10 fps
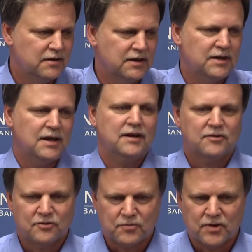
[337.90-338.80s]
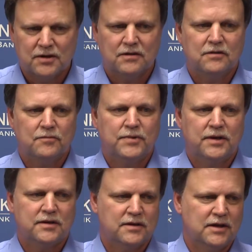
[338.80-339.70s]
then they have to spread a little
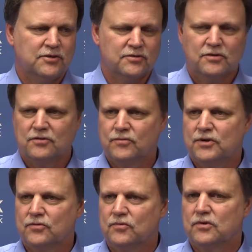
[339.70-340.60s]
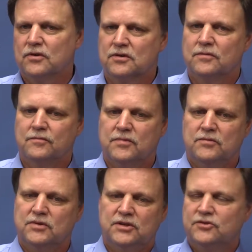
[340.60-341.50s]
bit, and then Asia could have went to work.
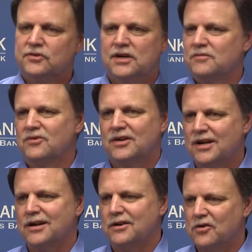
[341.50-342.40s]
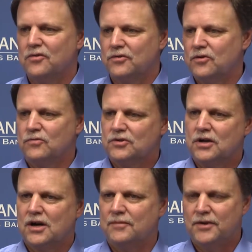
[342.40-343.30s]
But we just never got it going over
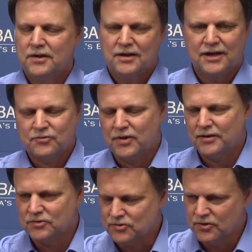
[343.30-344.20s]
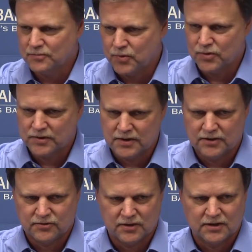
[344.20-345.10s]
top. That's why it was so important to
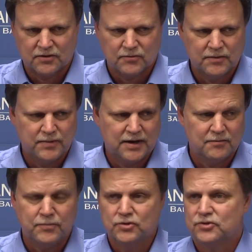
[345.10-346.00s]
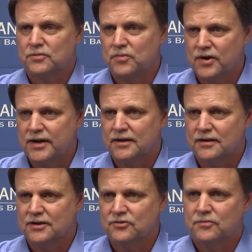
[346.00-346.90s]
us to get the rebound and push the break
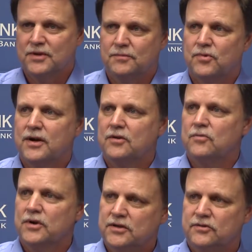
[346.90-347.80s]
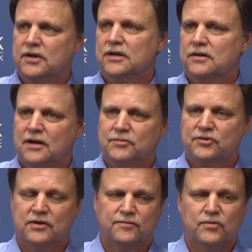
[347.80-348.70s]
and get so many breakaways and that type of
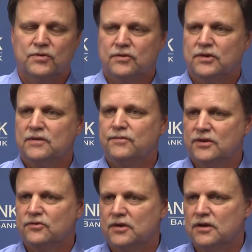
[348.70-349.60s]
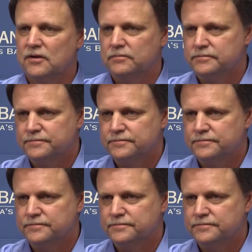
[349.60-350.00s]
stuff for their defense set up.